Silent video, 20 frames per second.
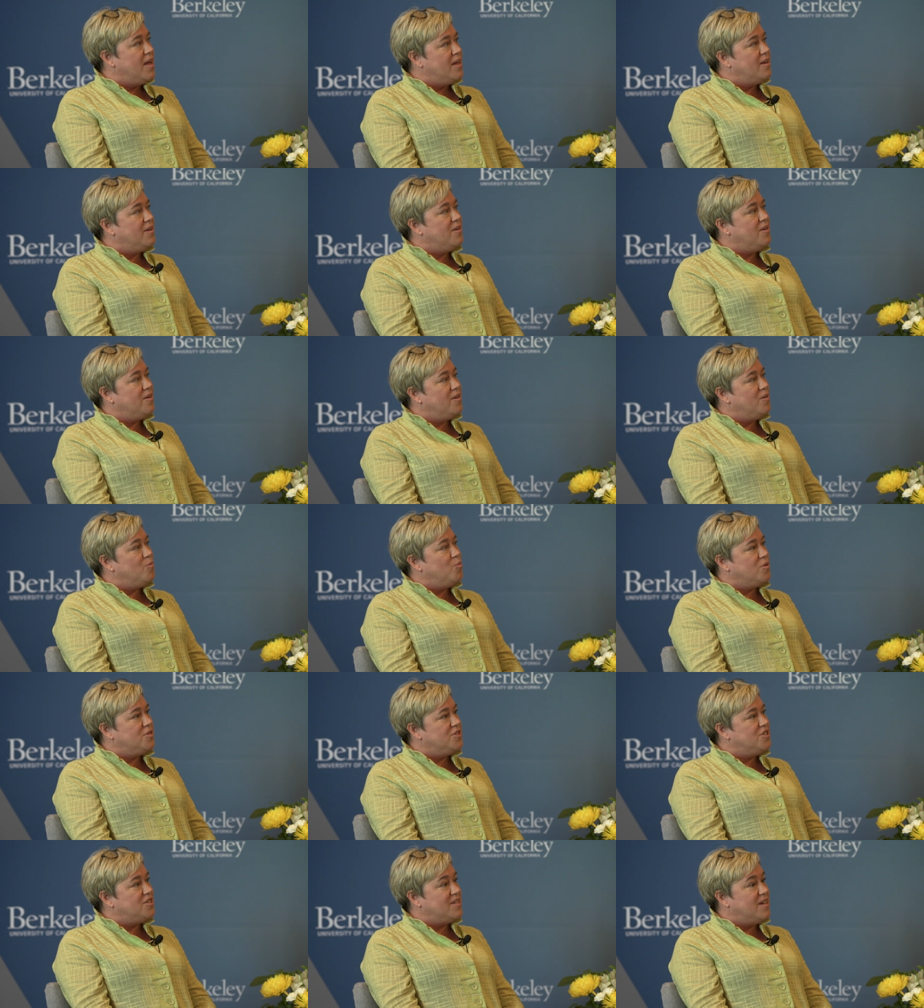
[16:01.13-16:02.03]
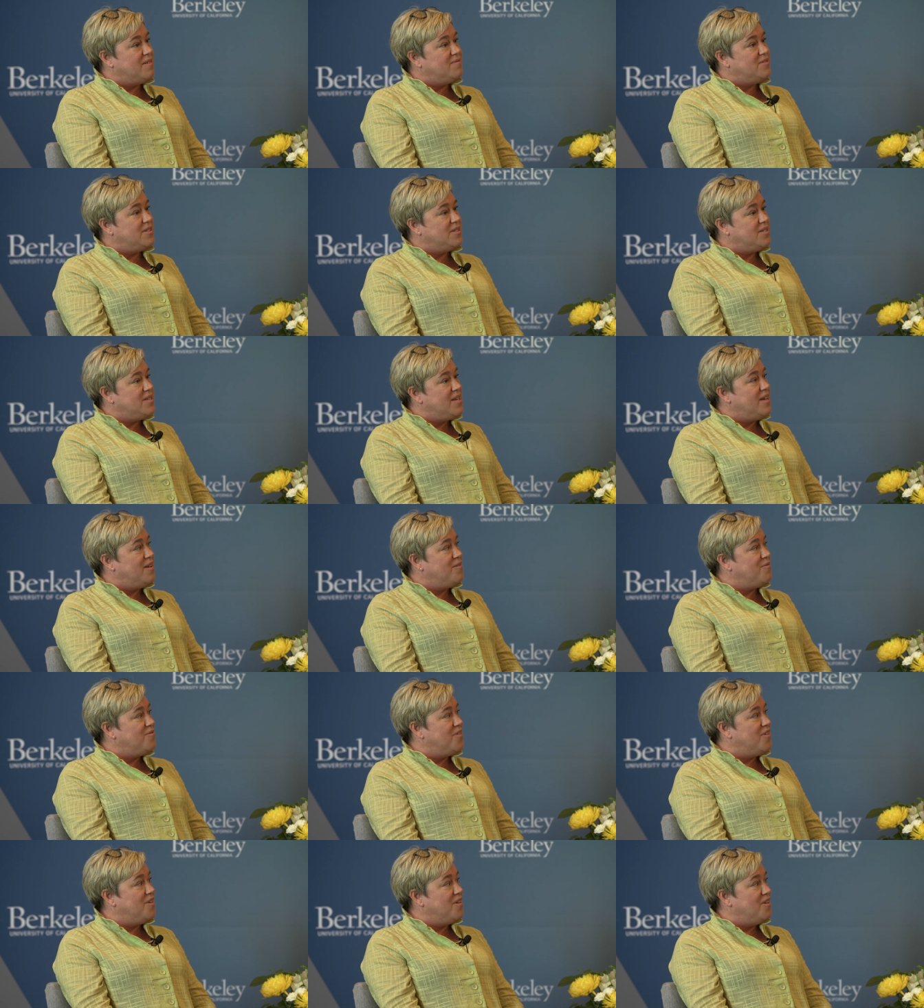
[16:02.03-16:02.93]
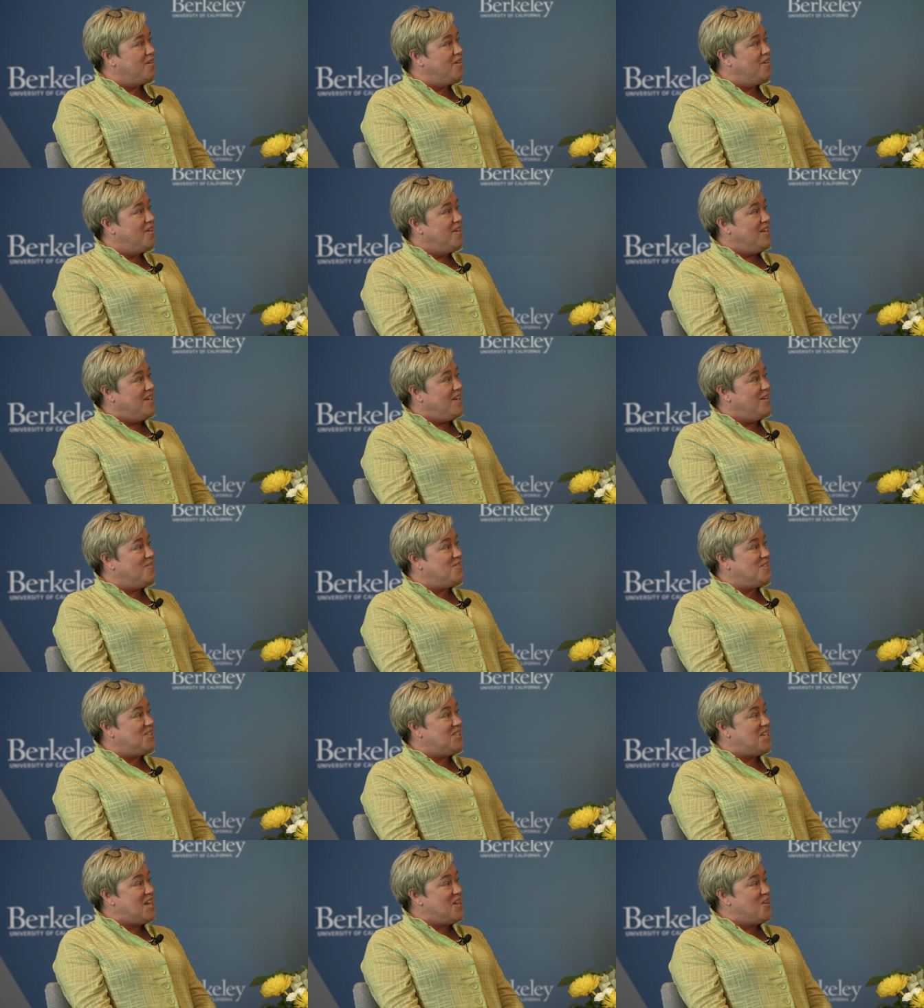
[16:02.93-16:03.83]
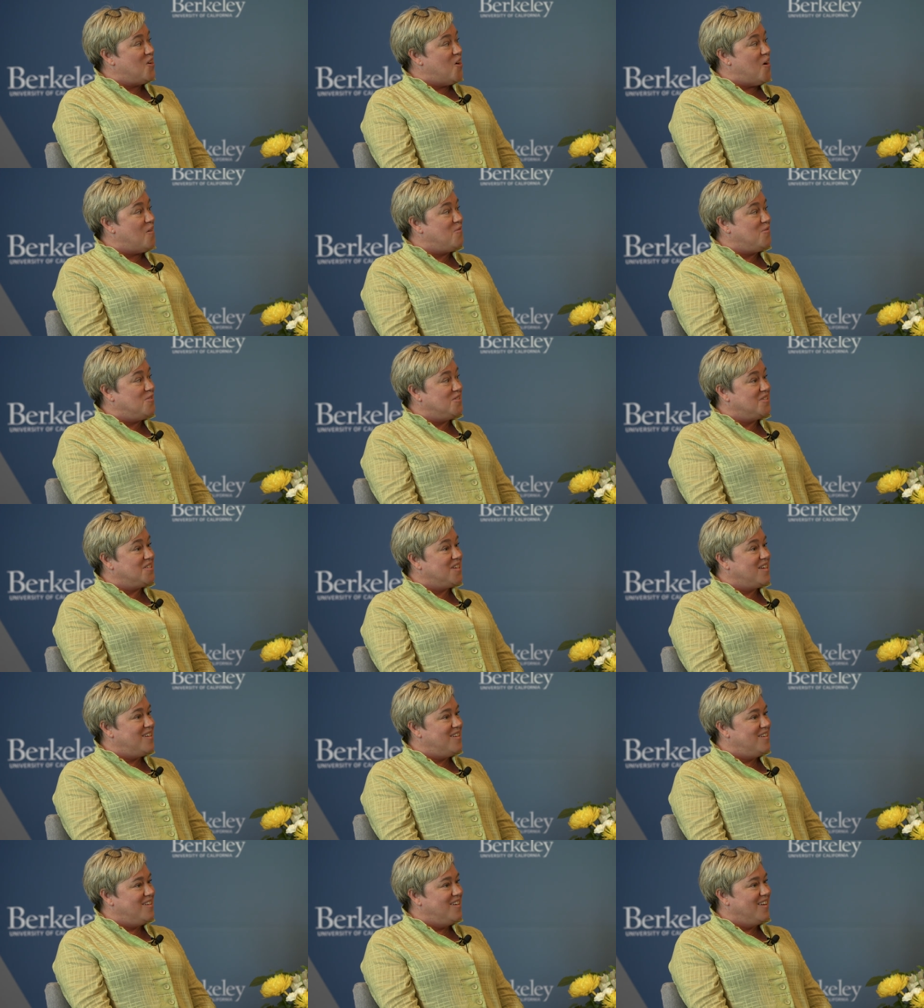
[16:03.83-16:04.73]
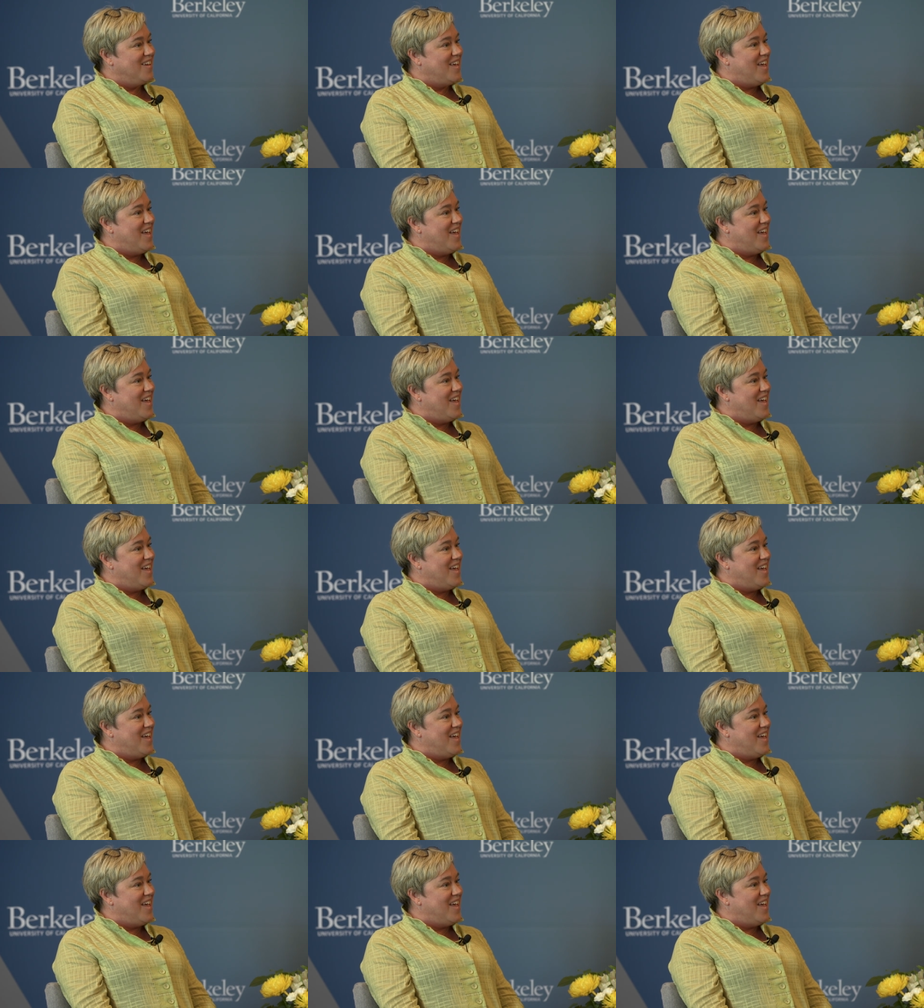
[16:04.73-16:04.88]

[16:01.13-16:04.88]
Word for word: and we'll just have to see if the, if the state coffers can,